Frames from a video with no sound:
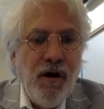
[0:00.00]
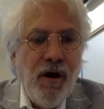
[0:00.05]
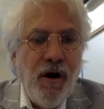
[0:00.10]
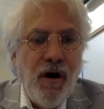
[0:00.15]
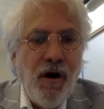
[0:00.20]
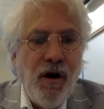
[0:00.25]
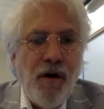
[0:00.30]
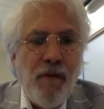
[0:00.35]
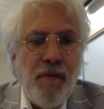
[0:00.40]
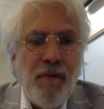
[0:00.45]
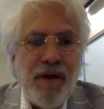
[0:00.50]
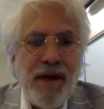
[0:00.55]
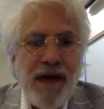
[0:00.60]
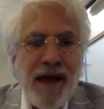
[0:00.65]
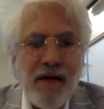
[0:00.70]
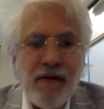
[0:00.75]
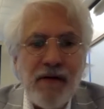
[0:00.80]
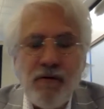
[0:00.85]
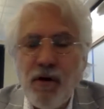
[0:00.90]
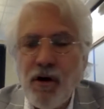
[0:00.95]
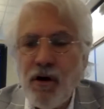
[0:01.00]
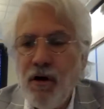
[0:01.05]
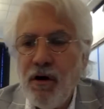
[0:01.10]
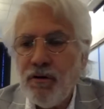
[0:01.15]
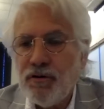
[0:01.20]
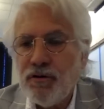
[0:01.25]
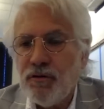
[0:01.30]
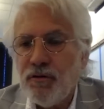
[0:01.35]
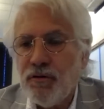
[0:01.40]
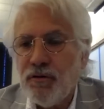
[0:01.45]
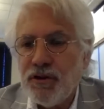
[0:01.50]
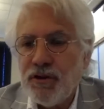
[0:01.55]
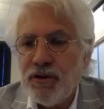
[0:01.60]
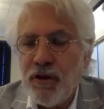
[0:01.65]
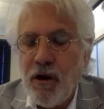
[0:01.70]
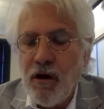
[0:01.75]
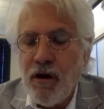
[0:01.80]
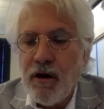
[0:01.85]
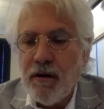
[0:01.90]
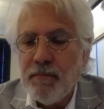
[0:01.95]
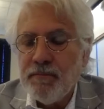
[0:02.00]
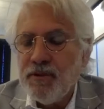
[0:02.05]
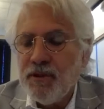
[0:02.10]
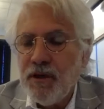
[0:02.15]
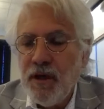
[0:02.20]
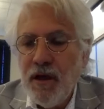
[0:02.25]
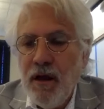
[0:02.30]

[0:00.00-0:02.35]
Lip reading: urban agricultural startups.